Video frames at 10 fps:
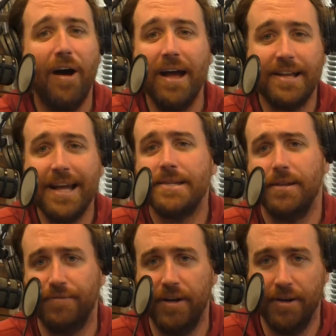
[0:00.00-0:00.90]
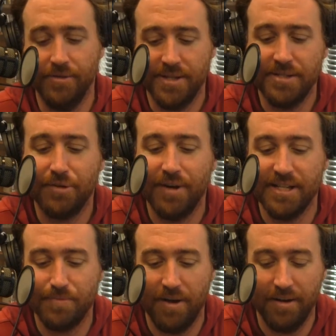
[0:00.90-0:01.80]
Get to the Firehouse. Come it's the a Firehouse.
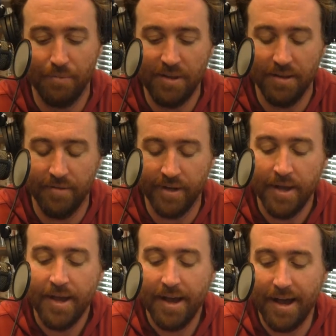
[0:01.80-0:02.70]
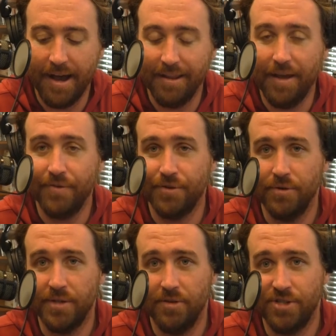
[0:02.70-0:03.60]
Great spot. We love it. Uh, live at
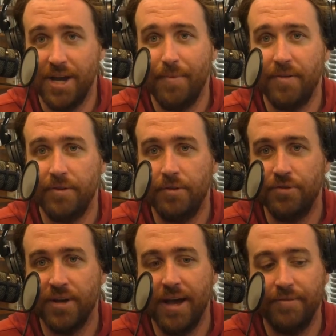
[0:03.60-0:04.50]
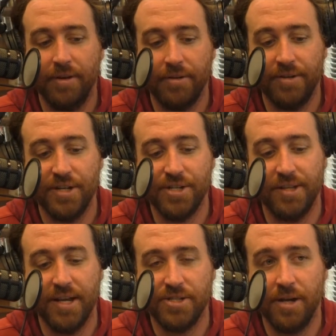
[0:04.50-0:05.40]
Drew's house, Jop Afternoon Drive. Another edition.
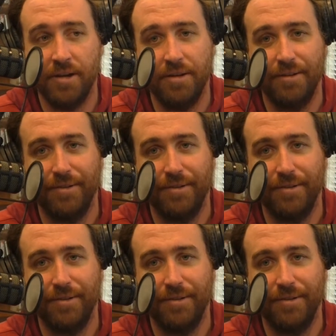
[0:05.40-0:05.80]
Thanks, John.